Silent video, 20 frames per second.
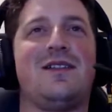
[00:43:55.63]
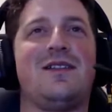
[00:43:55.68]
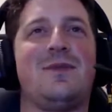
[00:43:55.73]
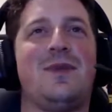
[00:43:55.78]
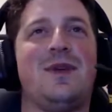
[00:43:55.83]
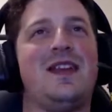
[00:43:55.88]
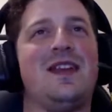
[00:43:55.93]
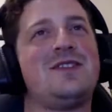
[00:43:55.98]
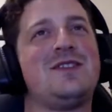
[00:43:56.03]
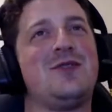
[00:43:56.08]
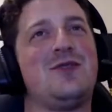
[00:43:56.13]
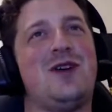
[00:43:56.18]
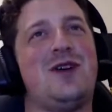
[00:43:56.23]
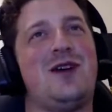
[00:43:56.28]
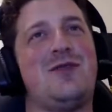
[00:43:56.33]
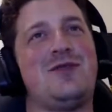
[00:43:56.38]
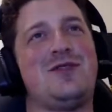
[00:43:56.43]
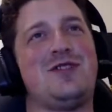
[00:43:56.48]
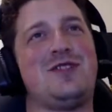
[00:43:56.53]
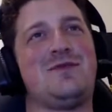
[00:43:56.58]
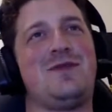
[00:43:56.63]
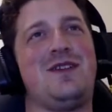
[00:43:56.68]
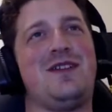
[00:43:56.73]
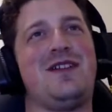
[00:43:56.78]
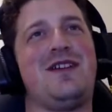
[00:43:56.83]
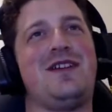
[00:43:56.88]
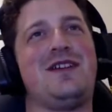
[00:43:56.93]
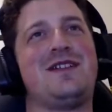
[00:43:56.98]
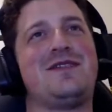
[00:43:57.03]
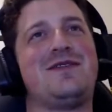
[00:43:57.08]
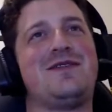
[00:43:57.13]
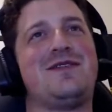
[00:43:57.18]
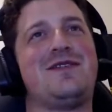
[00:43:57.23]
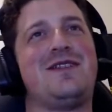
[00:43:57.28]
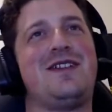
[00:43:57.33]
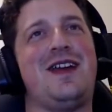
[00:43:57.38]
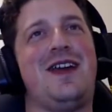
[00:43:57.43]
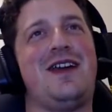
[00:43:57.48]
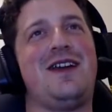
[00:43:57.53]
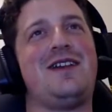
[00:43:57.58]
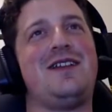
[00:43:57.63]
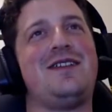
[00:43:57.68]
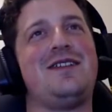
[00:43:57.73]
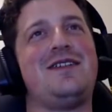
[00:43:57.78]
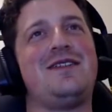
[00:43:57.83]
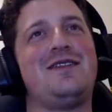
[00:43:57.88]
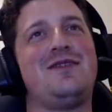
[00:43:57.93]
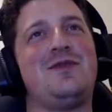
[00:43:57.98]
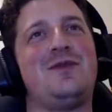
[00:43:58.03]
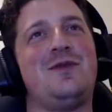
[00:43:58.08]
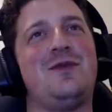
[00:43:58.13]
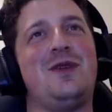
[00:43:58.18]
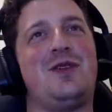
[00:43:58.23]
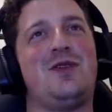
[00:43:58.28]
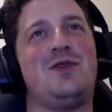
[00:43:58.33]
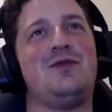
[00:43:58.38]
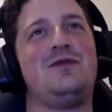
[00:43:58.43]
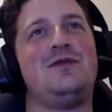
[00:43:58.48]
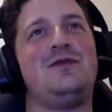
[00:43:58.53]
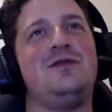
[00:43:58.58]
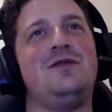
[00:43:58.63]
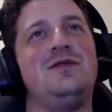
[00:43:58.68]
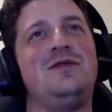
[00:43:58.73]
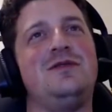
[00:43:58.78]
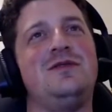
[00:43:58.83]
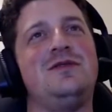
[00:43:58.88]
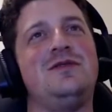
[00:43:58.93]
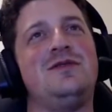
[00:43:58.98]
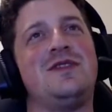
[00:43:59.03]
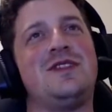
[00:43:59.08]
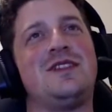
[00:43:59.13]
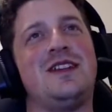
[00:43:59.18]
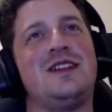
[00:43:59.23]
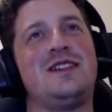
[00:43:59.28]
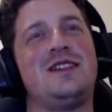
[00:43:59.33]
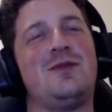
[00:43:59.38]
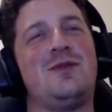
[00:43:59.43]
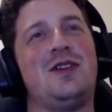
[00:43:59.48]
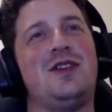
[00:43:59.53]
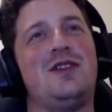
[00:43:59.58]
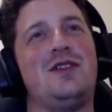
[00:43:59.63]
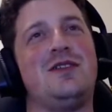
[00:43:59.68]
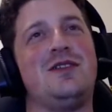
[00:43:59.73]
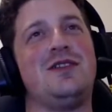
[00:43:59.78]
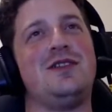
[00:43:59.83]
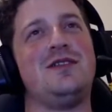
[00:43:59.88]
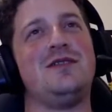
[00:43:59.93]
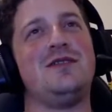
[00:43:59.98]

But that sort of car would just be like, yeah, it'd be cool to see somebody do it.